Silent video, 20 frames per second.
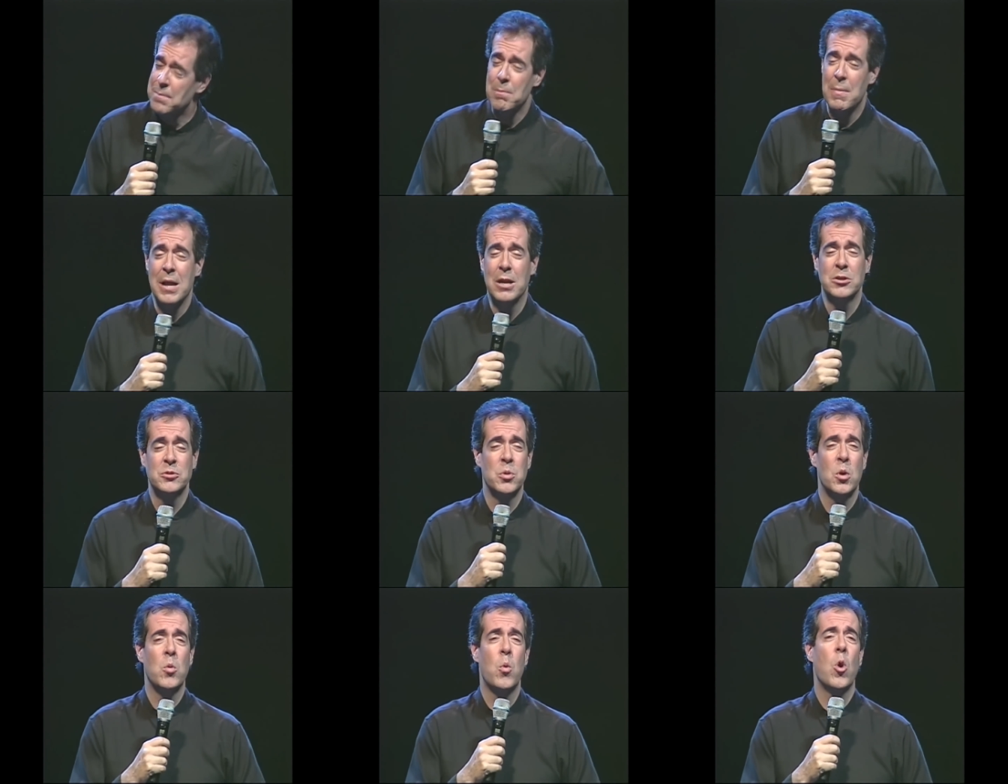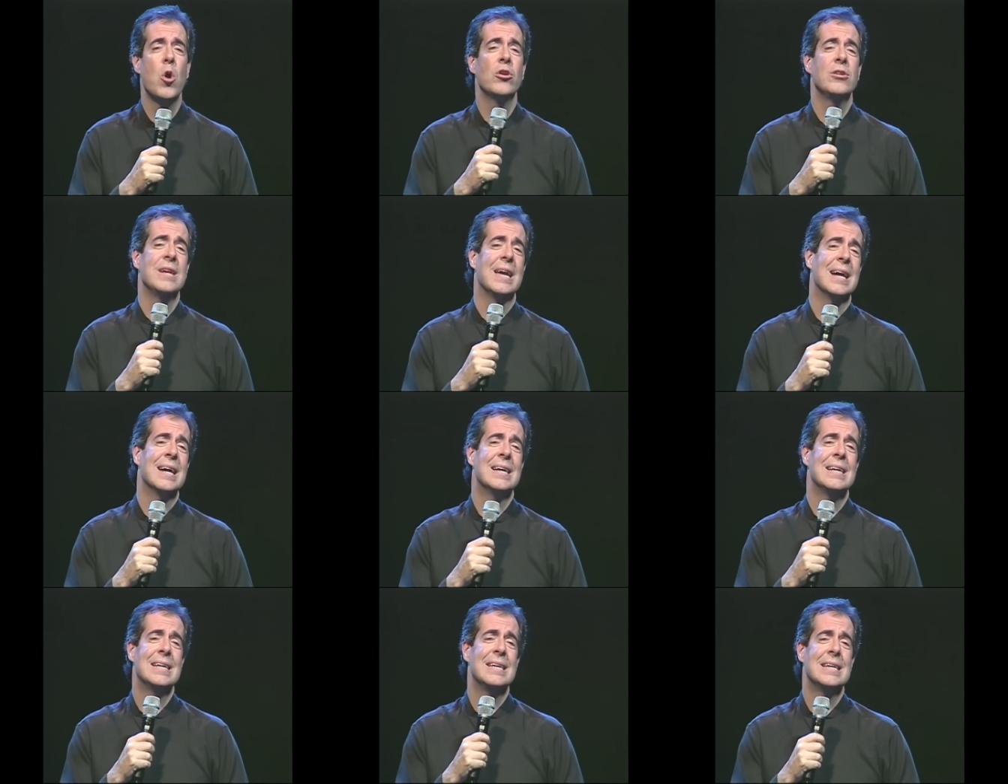Might as well warn
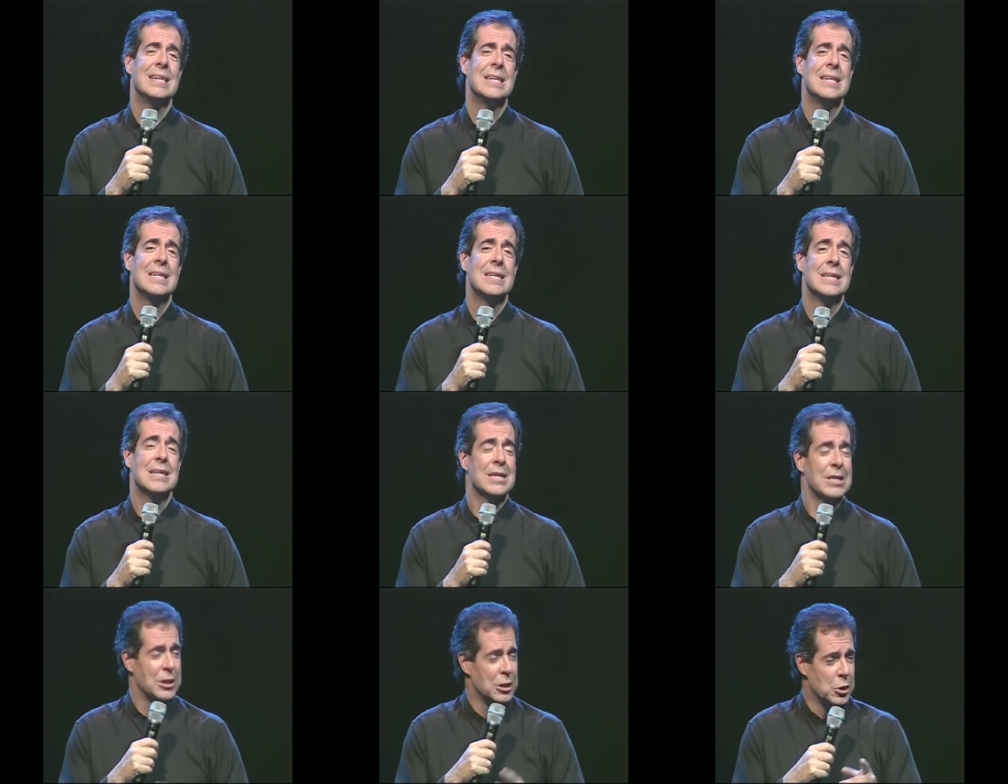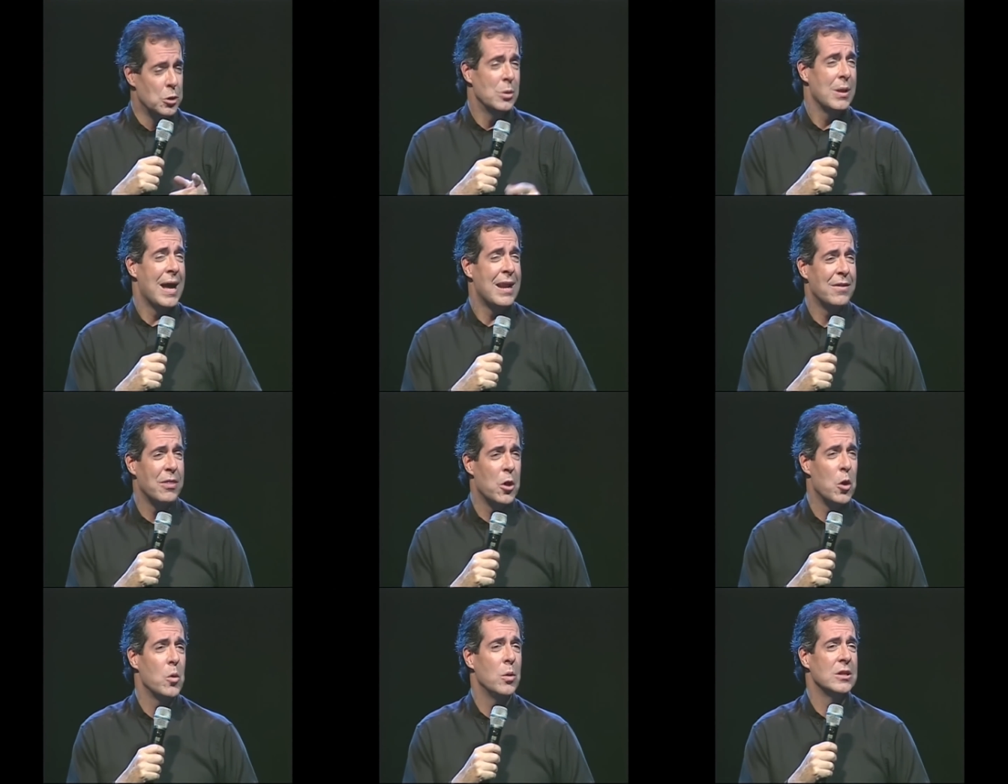you. You lie
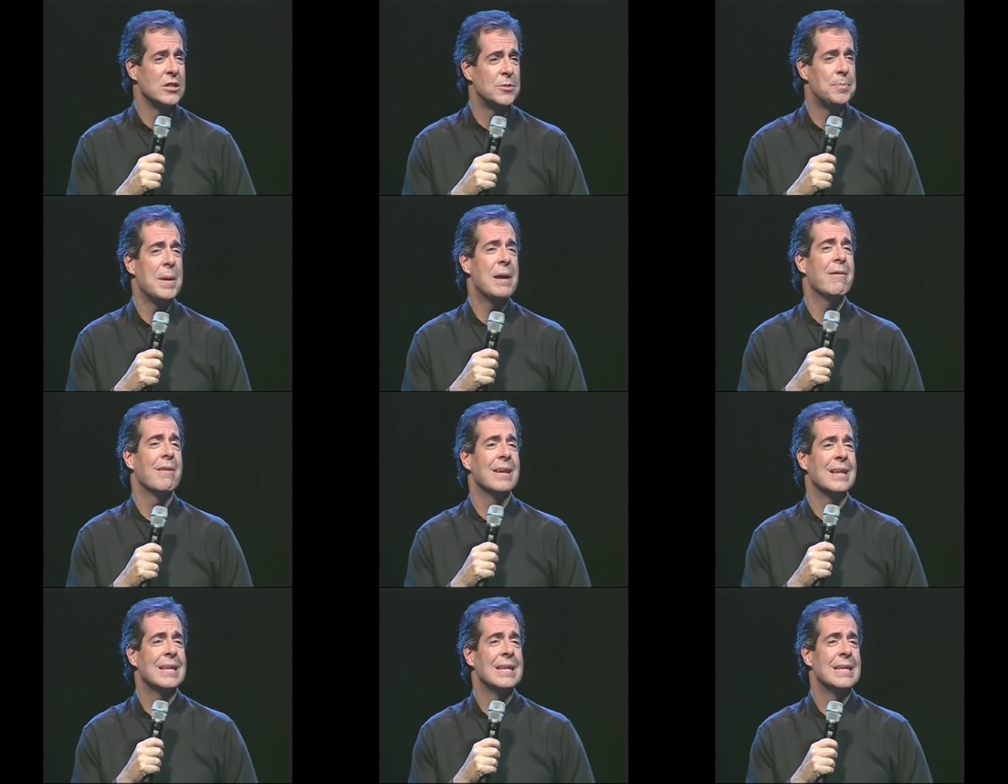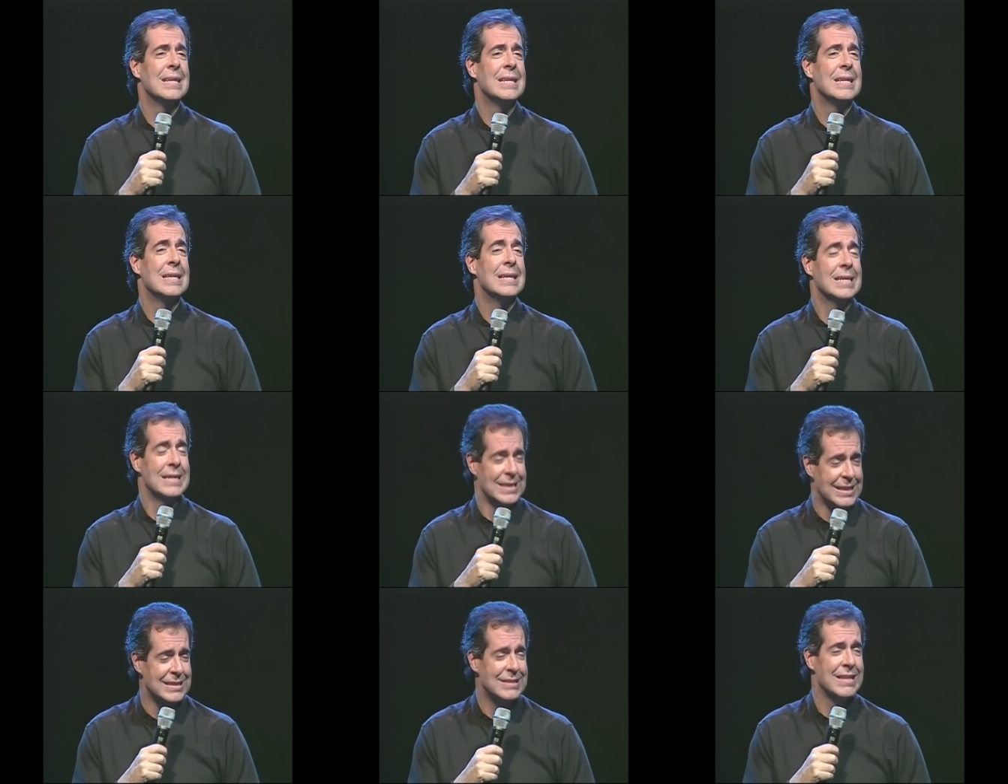to the Holy Spirit,
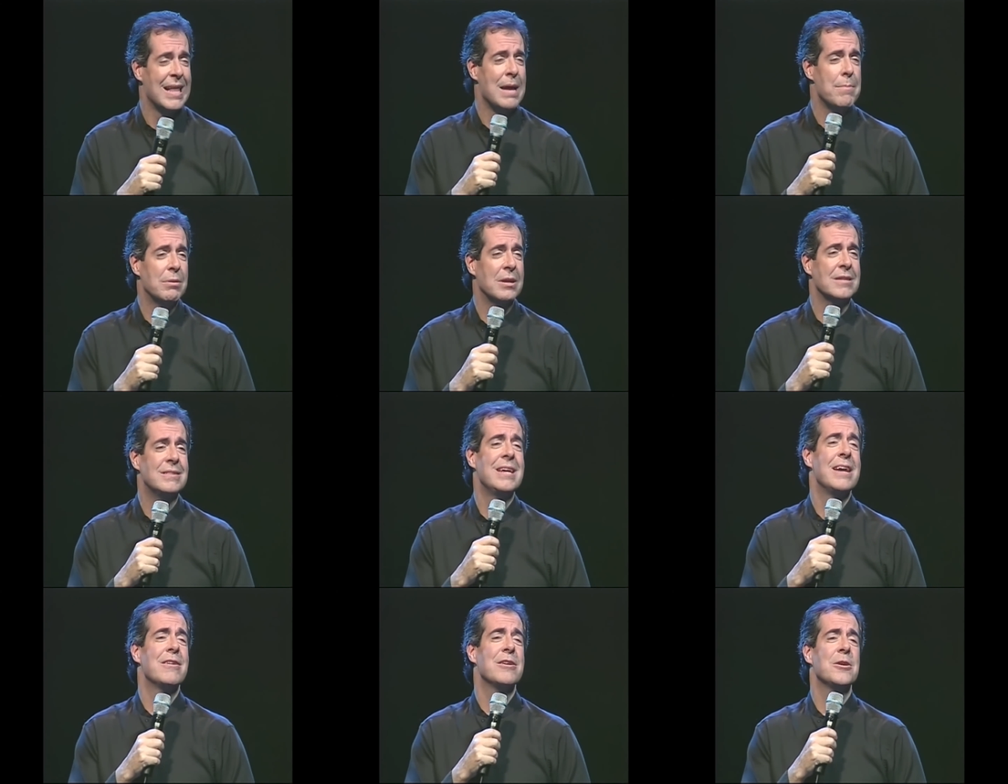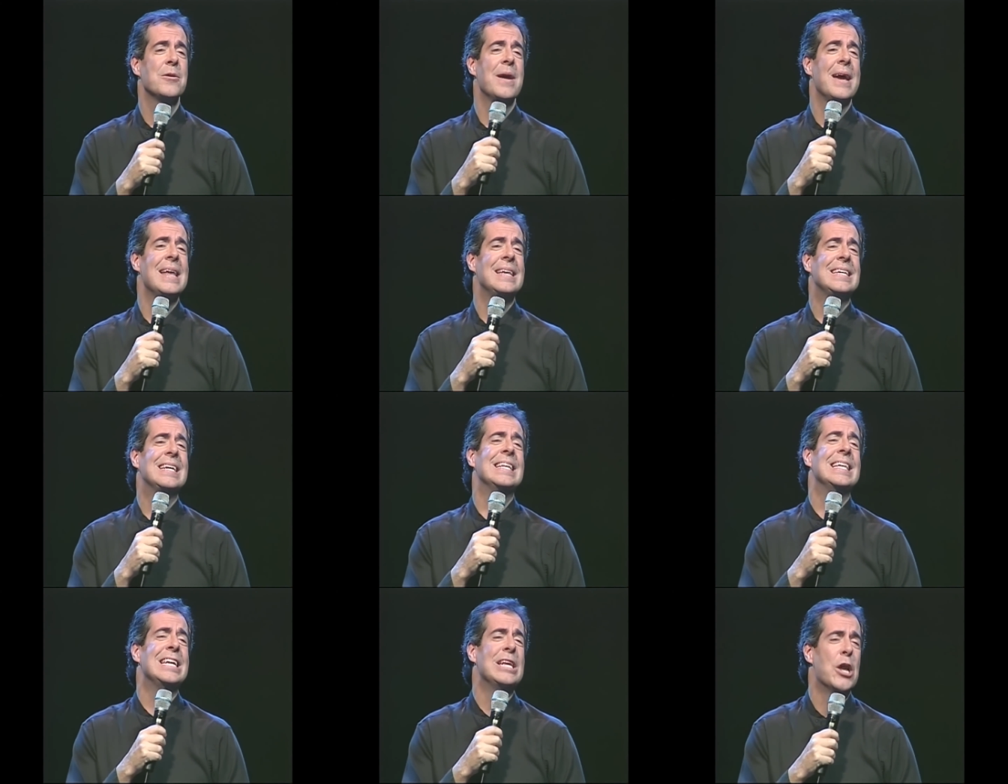he's liable to tear your
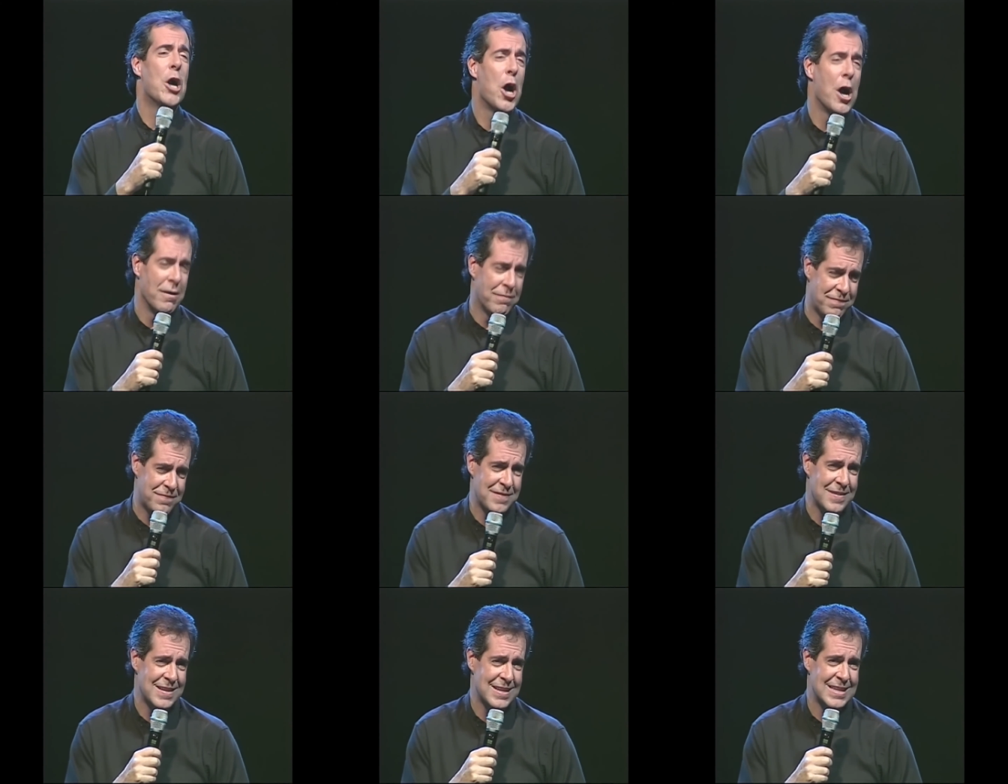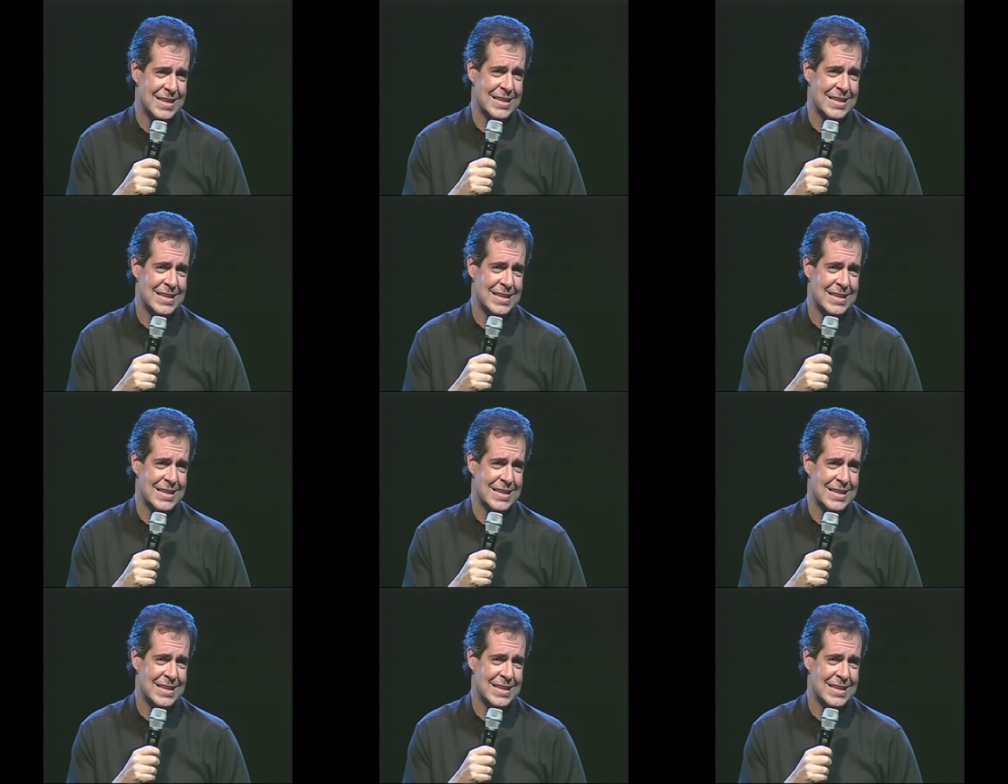head clean off.